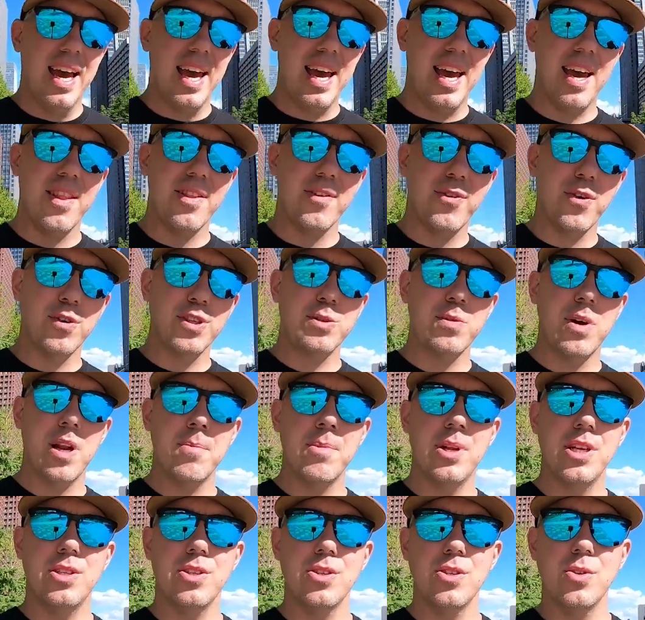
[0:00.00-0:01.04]
And the first one
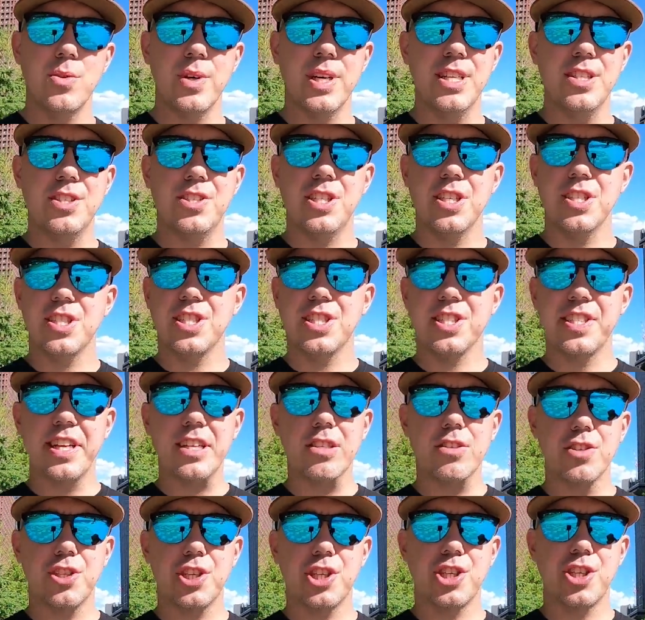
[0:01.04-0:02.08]
I'm gonna do is just
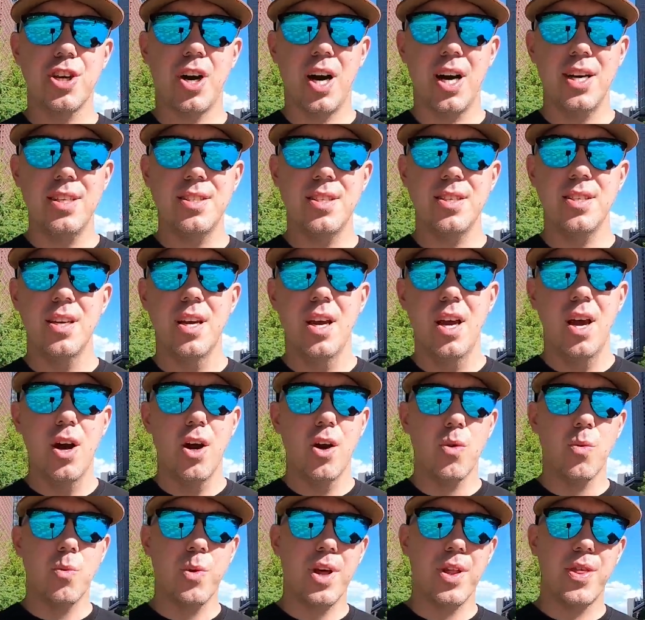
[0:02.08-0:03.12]
single shot
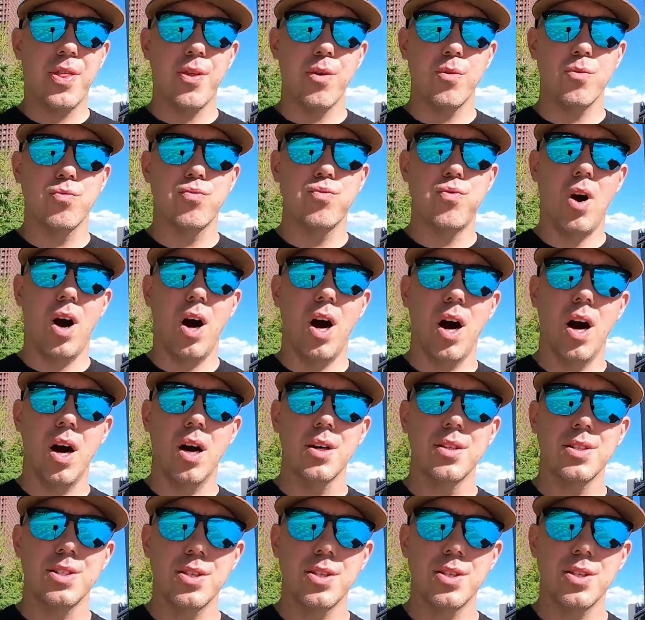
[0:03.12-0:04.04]
with raw.